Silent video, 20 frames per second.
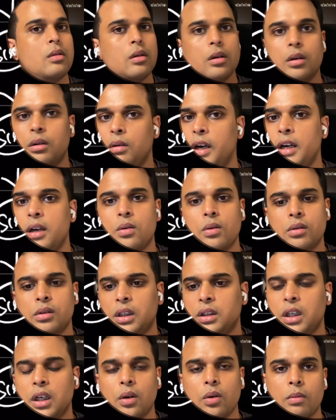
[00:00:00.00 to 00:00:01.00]
8 core,
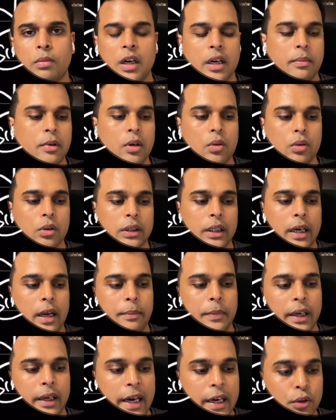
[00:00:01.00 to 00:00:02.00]
16 core, multiple cores are
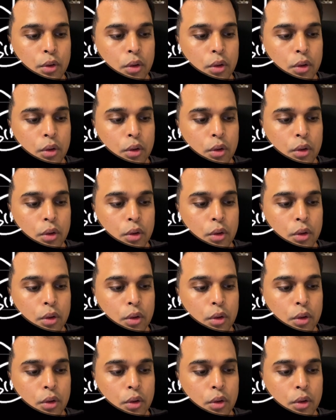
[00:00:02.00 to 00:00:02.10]
happening, right?